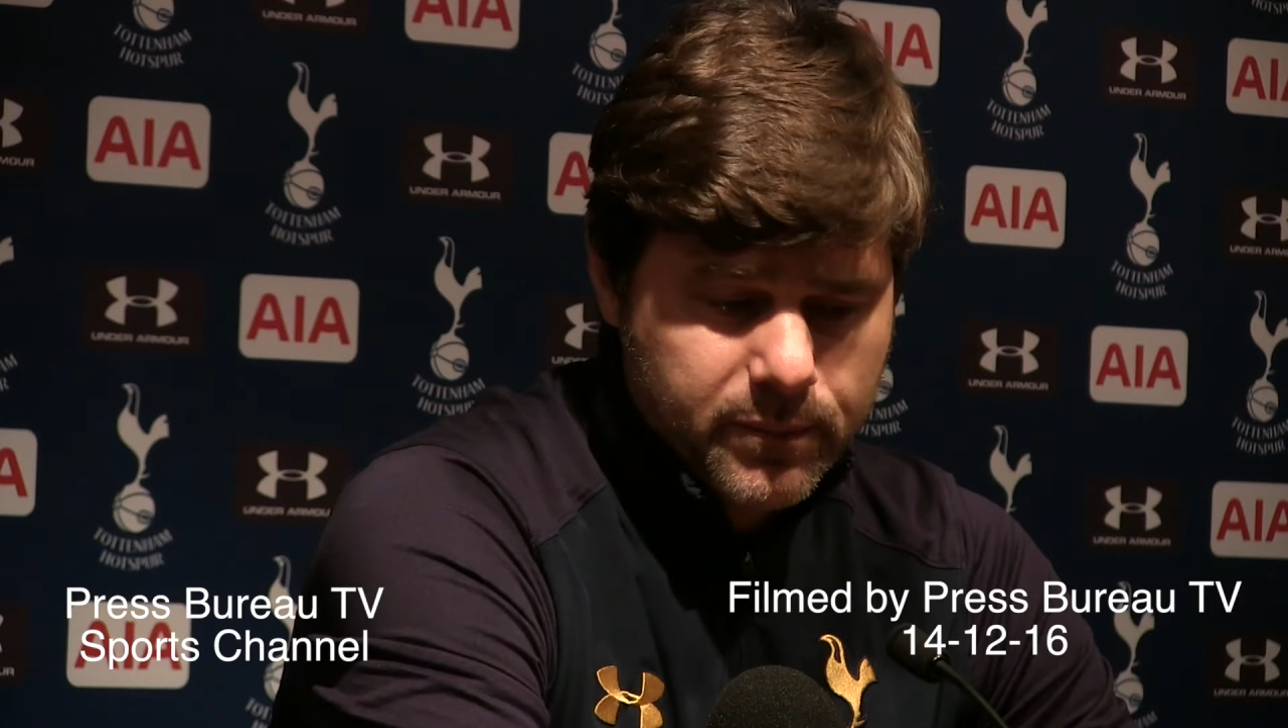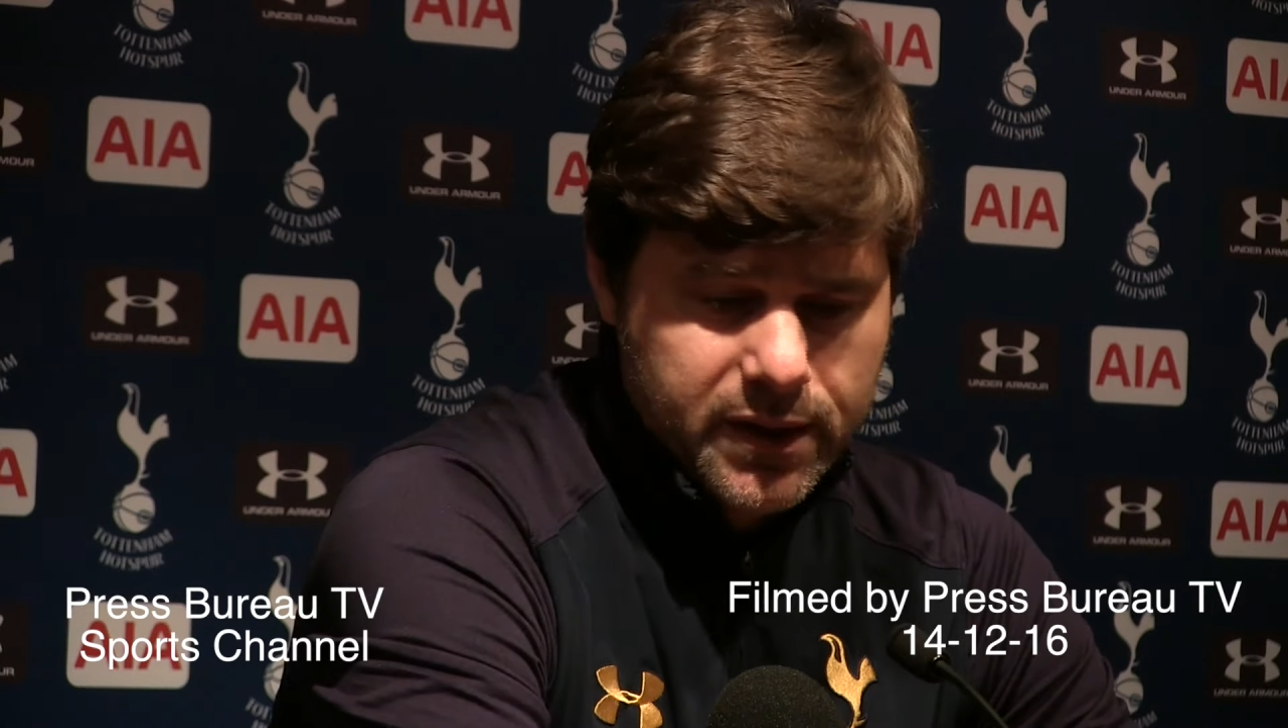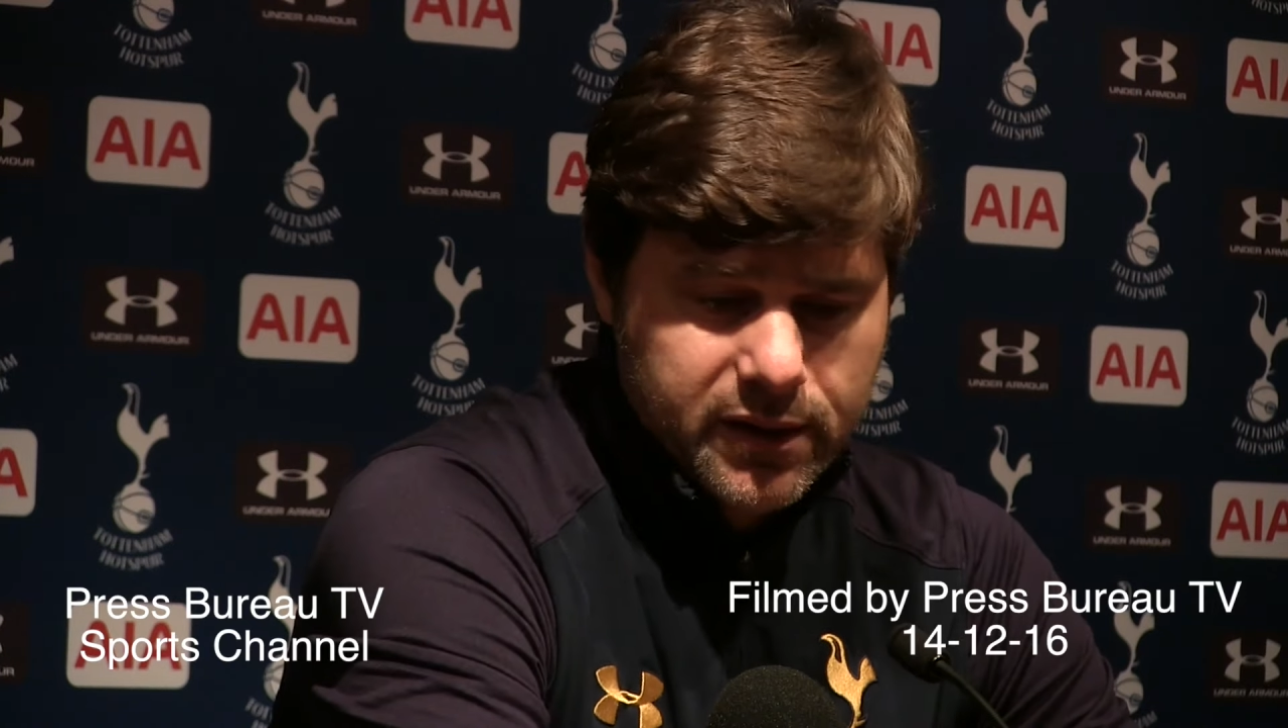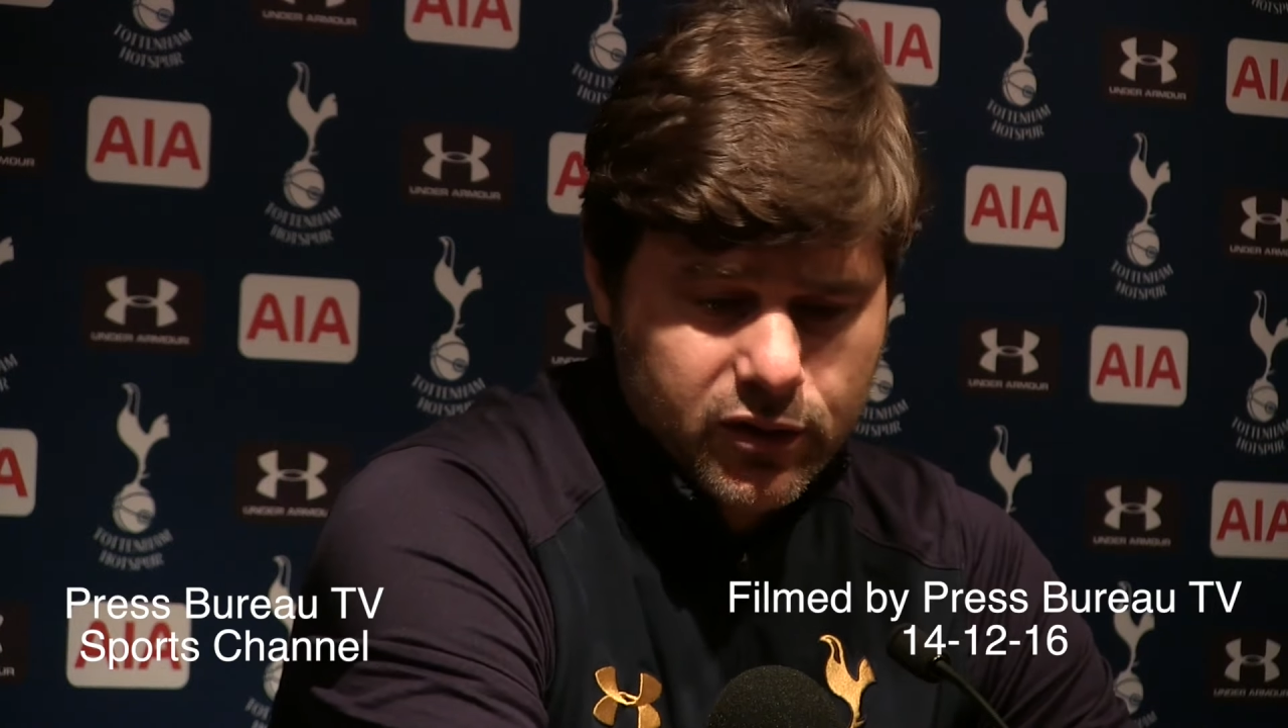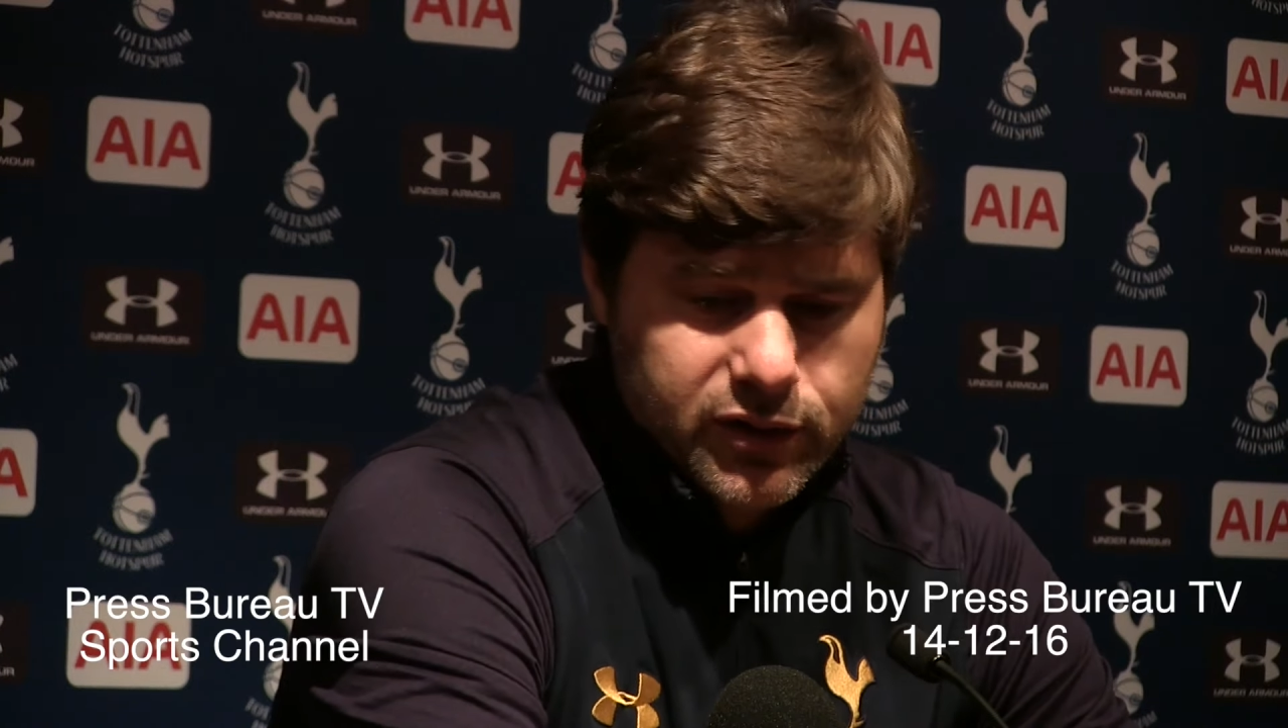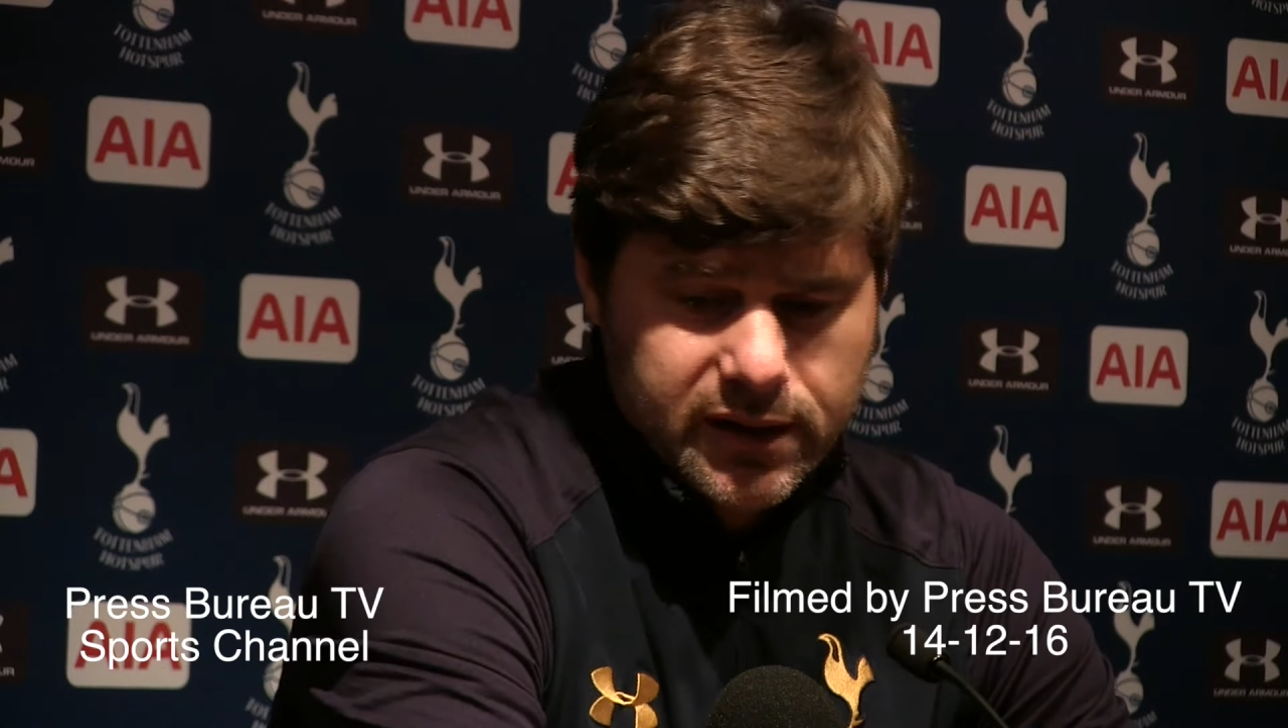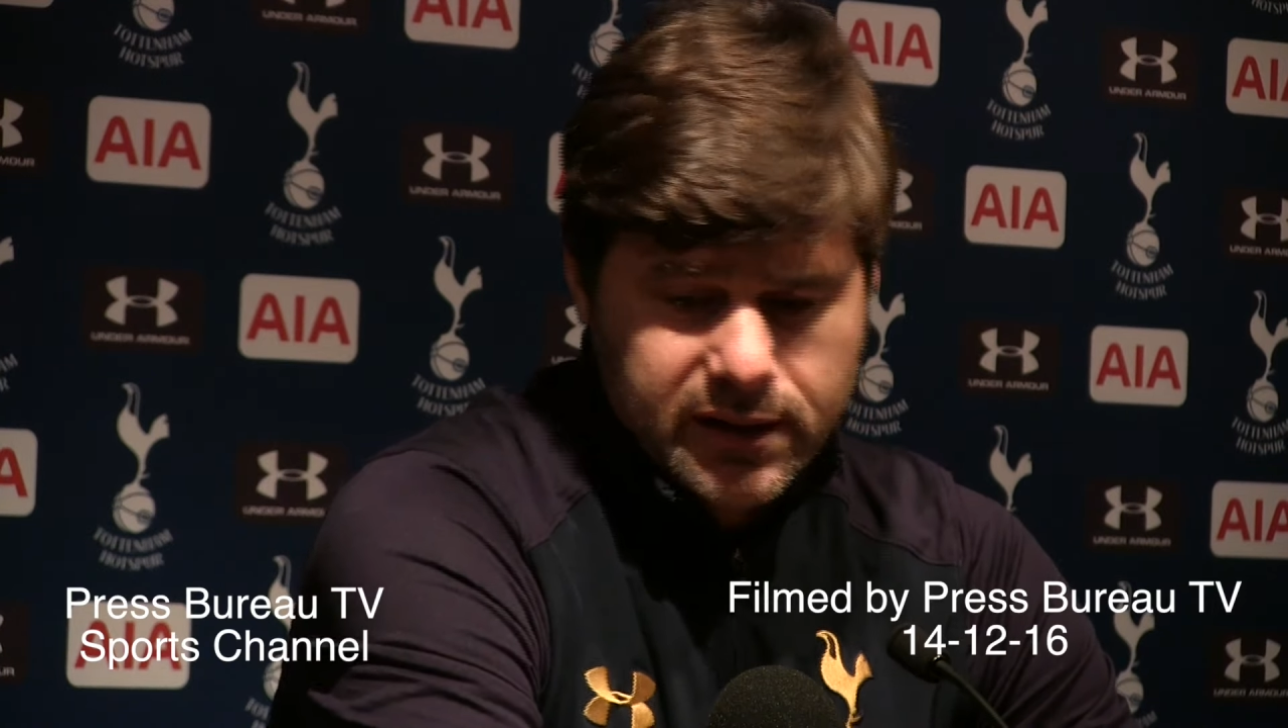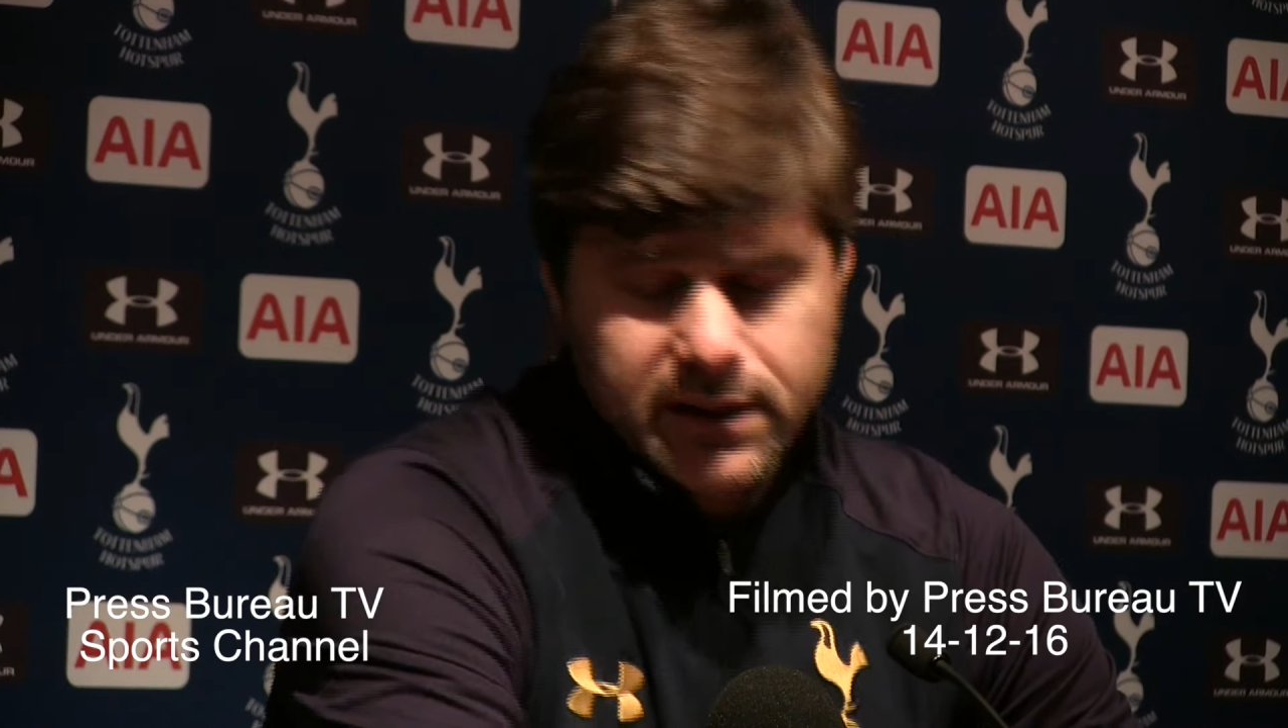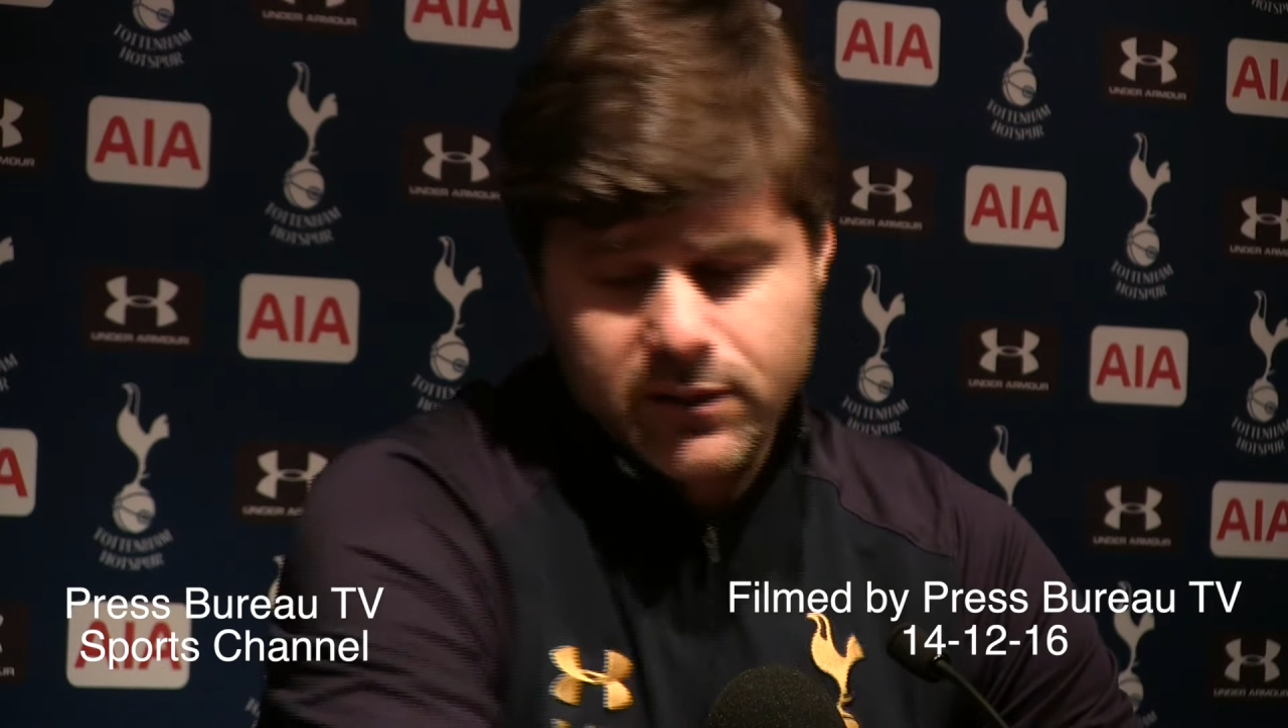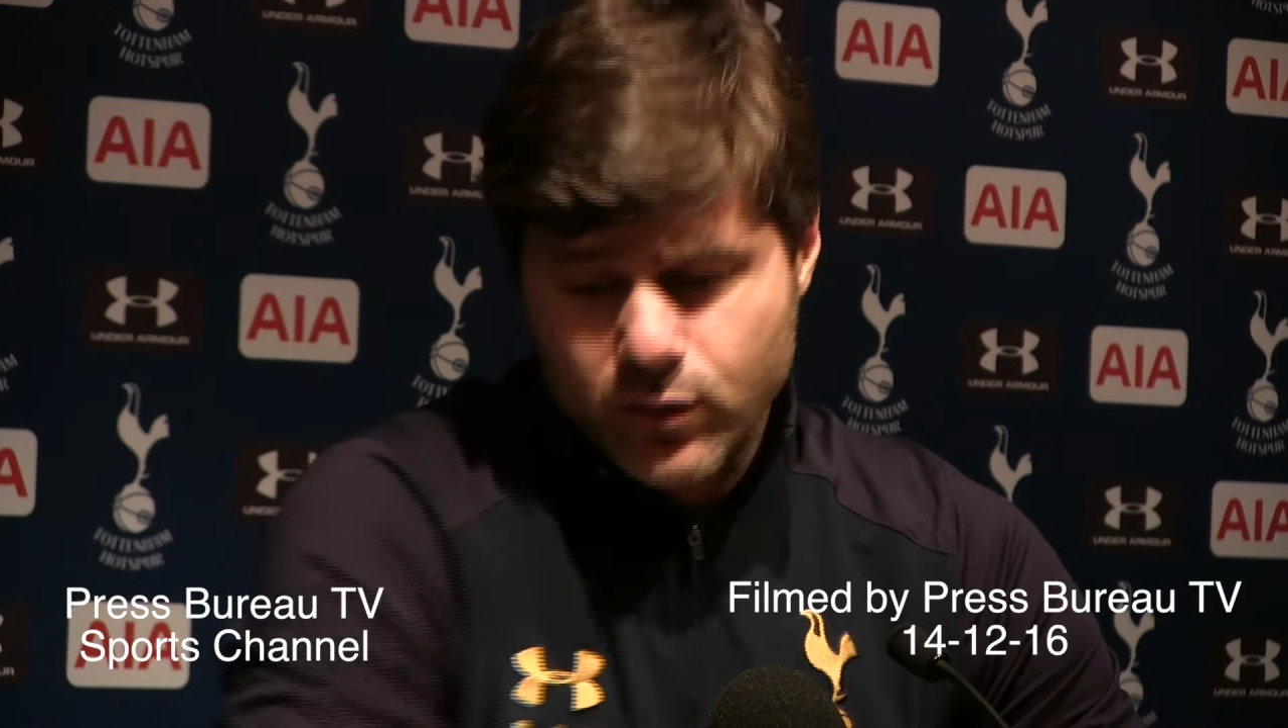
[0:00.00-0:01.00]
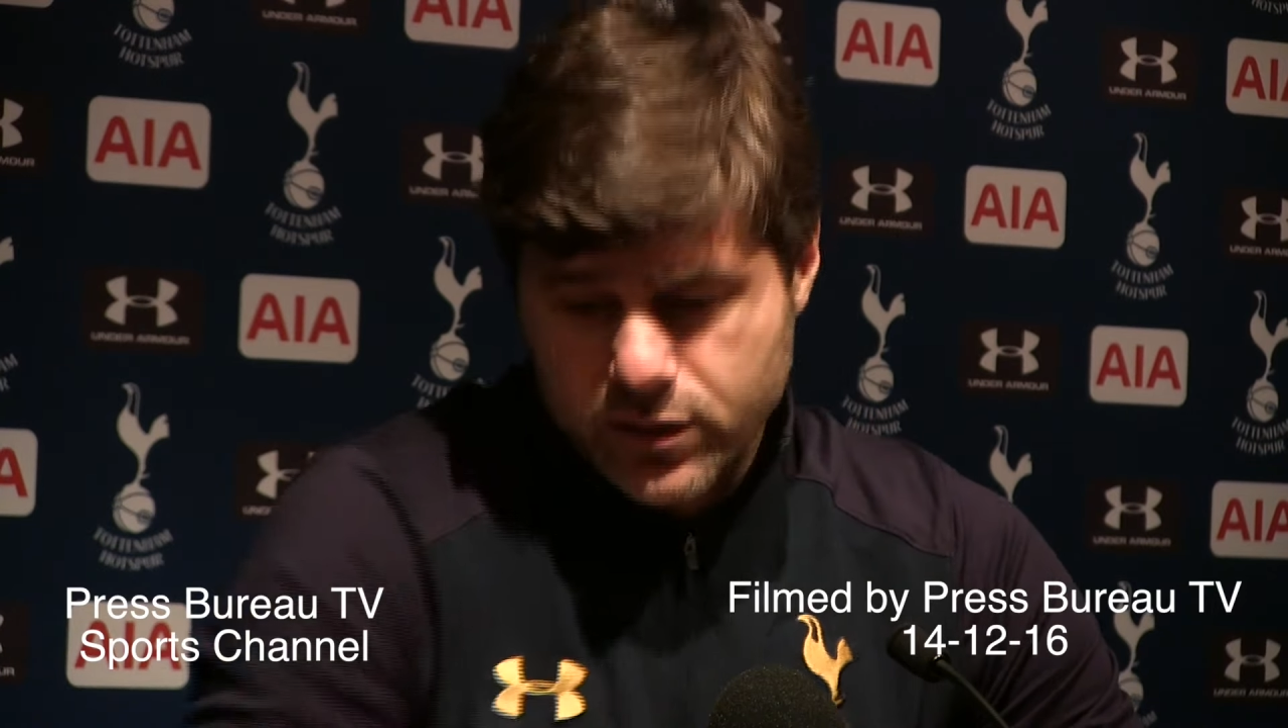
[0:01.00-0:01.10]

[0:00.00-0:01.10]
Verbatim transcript: and playing counter attack